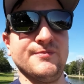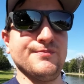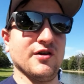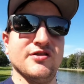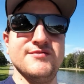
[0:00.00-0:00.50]
to
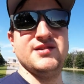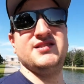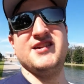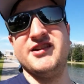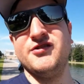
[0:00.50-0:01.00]
burn the
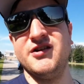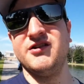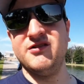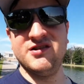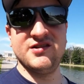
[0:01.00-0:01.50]
midnight
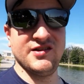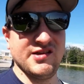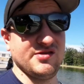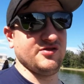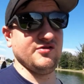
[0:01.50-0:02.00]
oil
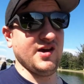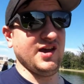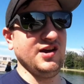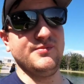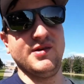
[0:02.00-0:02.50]
and do
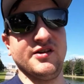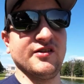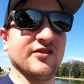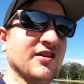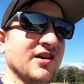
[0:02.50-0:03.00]
80
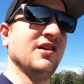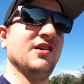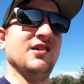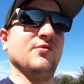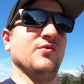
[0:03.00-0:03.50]
meters.
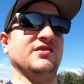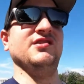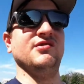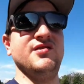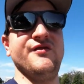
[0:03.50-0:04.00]
Well, do
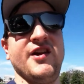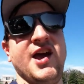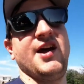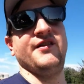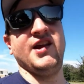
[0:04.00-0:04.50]
you even
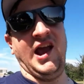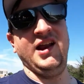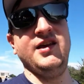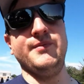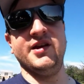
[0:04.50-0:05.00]
have an
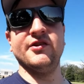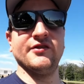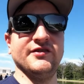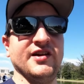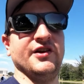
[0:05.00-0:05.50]
80 meter
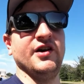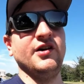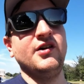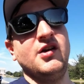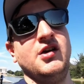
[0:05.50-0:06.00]
antenna
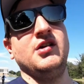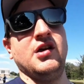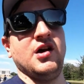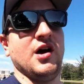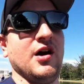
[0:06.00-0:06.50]

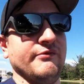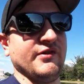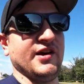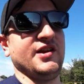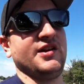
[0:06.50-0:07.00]

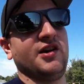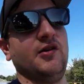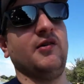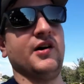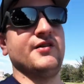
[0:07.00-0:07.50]
ready to
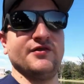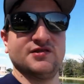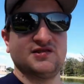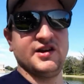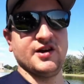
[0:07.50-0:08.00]
go out of your
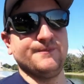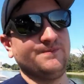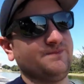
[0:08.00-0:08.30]
setup?